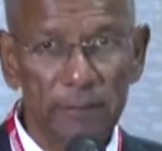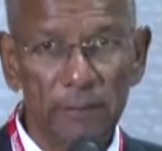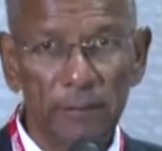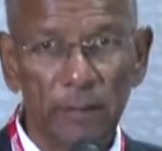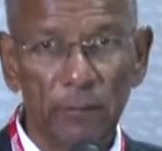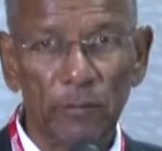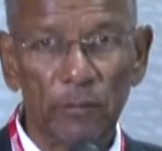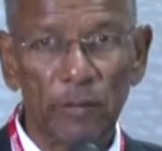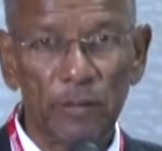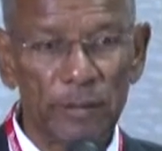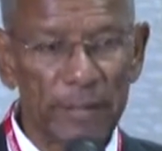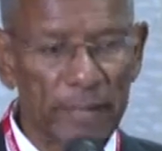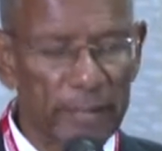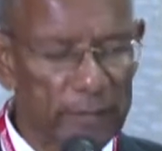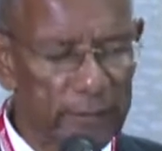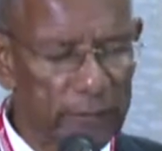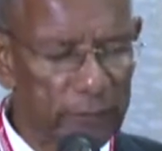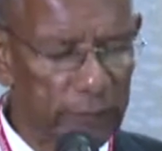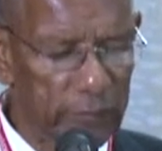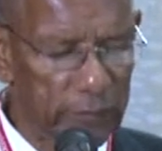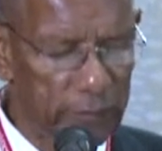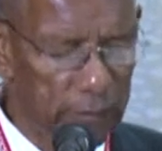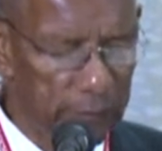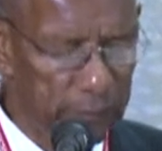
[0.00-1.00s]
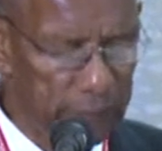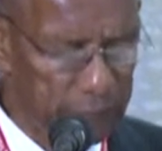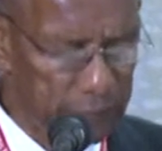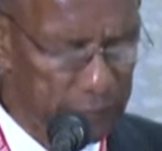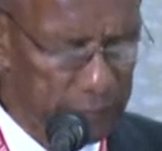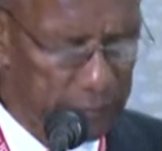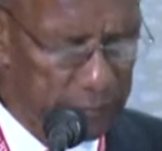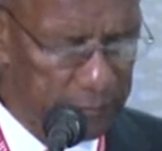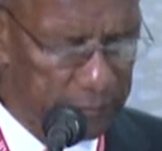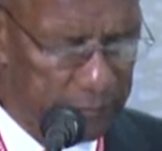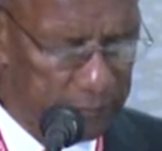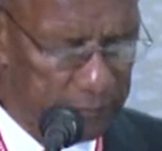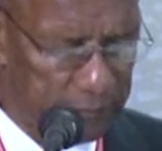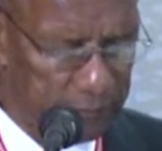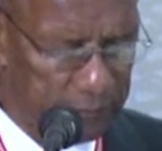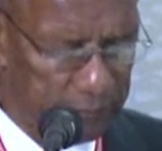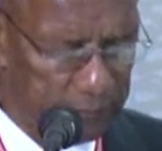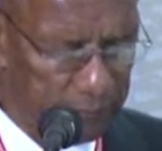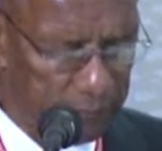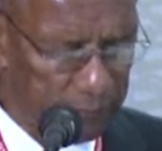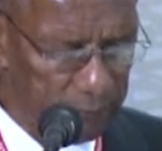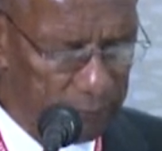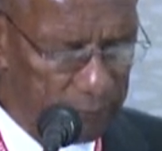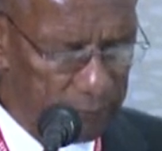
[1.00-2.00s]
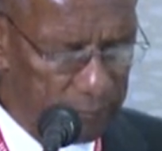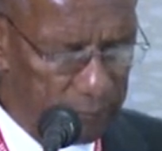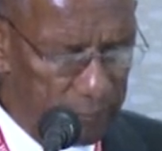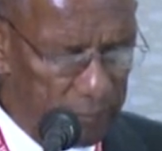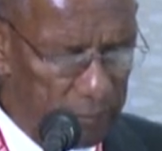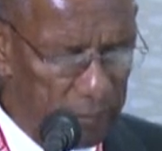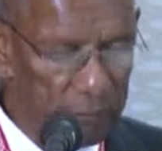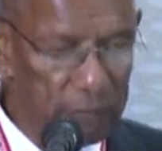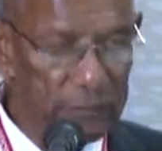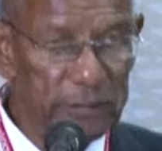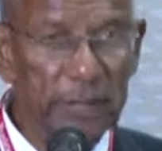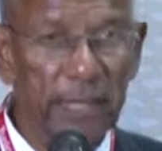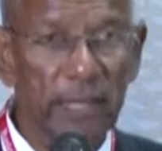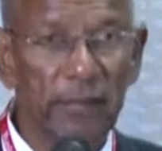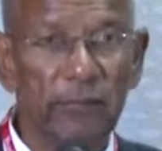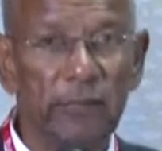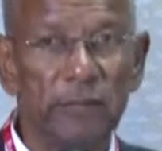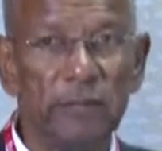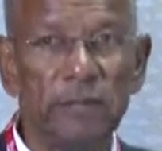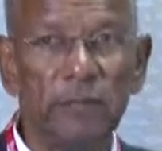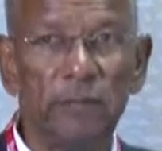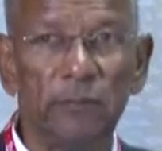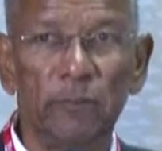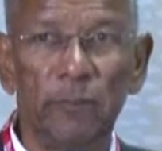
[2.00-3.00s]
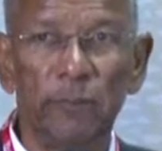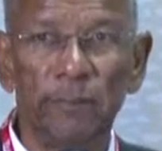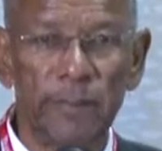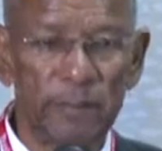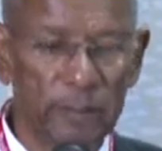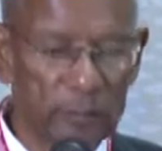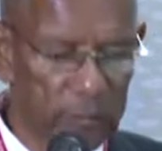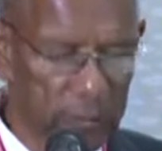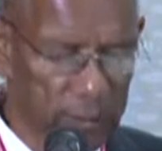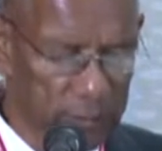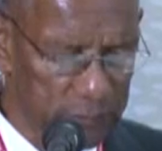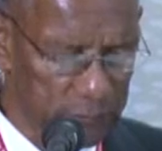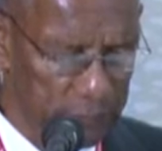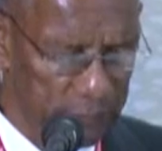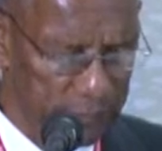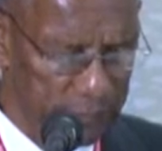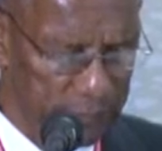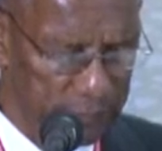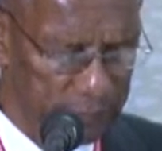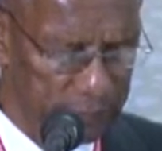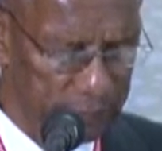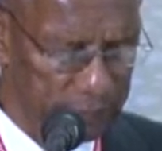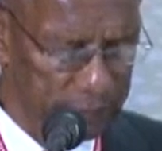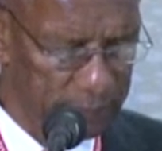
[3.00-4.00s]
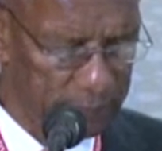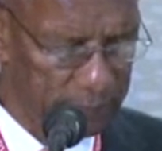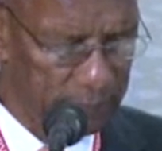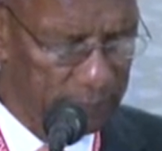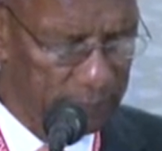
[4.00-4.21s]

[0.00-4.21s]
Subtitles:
I want to thank you for the opportunity of sharing some of my thoughts with you.